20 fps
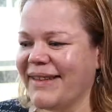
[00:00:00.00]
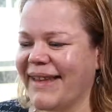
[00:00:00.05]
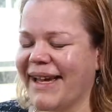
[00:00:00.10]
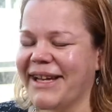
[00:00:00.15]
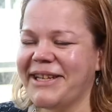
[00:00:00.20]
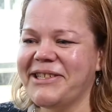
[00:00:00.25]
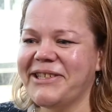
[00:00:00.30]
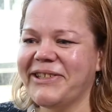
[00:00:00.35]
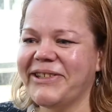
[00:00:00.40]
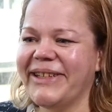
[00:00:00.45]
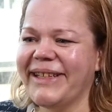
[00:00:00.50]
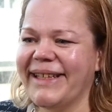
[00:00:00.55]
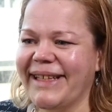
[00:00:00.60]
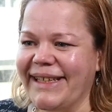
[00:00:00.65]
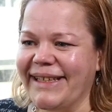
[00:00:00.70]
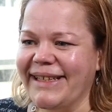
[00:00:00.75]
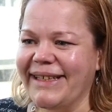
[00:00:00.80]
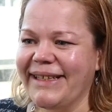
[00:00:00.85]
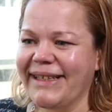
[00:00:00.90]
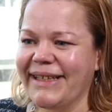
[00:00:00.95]
That
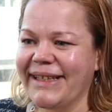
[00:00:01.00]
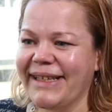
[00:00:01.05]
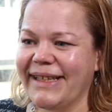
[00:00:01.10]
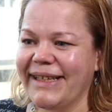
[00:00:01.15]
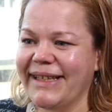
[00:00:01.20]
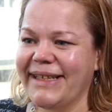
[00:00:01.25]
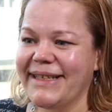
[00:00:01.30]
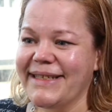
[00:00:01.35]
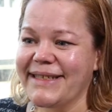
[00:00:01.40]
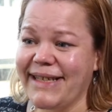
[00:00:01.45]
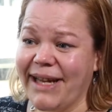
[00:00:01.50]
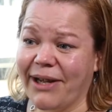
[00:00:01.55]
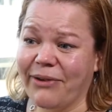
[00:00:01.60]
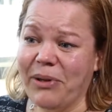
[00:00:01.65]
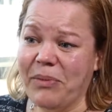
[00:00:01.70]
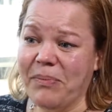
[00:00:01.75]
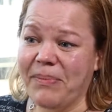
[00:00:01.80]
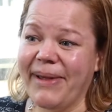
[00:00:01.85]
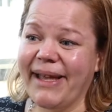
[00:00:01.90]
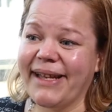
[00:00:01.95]
journey is now
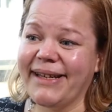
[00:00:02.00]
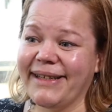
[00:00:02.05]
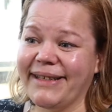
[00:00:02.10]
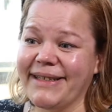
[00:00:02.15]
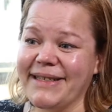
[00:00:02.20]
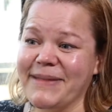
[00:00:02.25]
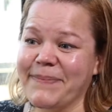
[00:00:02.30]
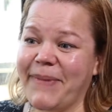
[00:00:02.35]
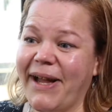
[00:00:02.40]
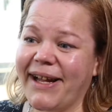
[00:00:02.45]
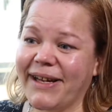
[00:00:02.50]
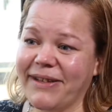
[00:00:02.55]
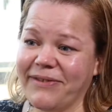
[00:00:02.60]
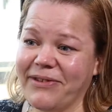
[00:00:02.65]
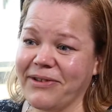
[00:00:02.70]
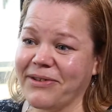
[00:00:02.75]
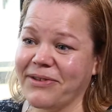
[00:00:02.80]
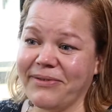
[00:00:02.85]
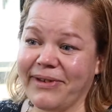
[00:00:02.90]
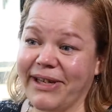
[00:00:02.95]
embedded as part
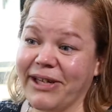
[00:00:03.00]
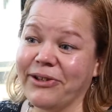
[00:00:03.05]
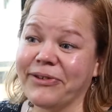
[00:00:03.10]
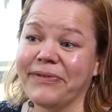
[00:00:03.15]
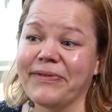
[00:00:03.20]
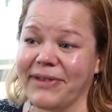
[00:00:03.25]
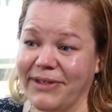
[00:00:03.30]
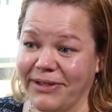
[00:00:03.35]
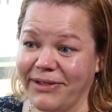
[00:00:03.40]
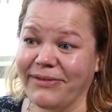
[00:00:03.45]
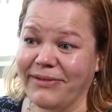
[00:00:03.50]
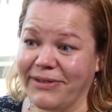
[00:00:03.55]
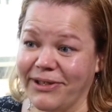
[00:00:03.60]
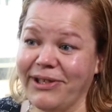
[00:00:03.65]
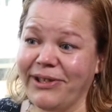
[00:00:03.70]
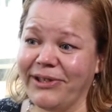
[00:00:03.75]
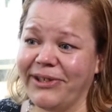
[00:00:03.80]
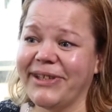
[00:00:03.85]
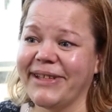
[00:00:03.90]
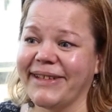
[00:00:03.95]
of the thread of the
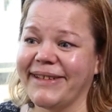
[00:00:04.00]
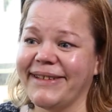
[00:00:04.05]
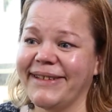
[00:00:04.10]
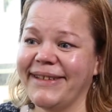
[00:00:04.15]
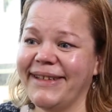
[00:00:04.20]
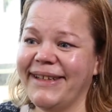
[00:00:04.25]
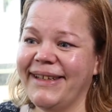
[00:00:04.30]
unit,